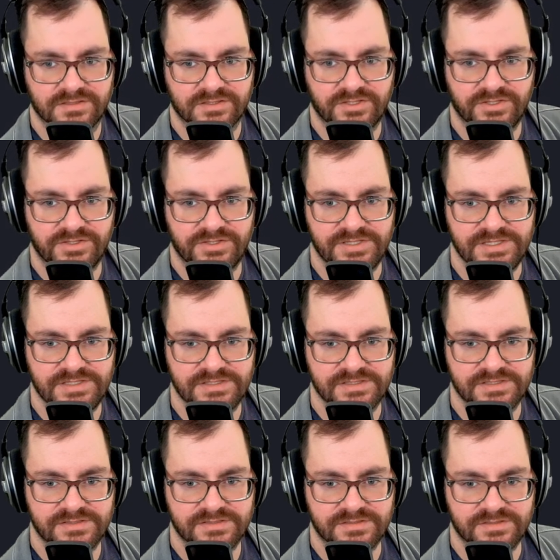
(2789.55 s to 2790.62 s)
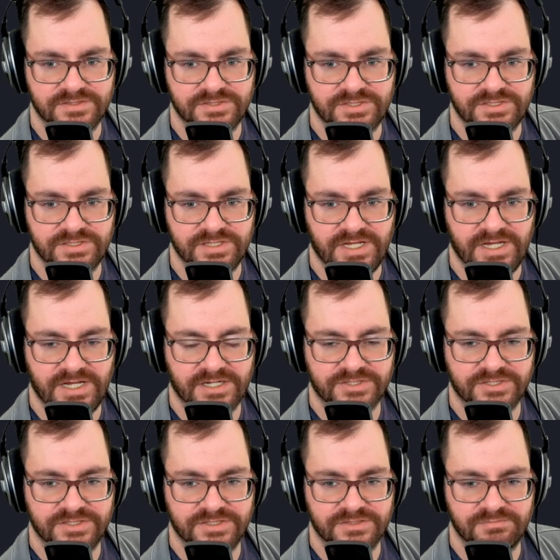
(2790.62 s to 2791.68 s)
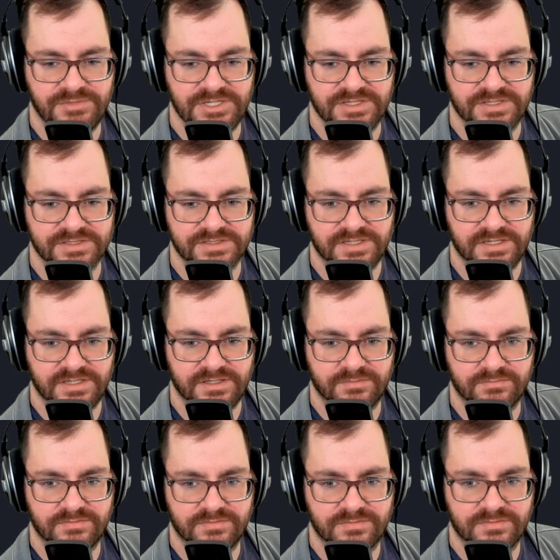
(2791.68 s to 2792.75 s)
Could these actually just be the same?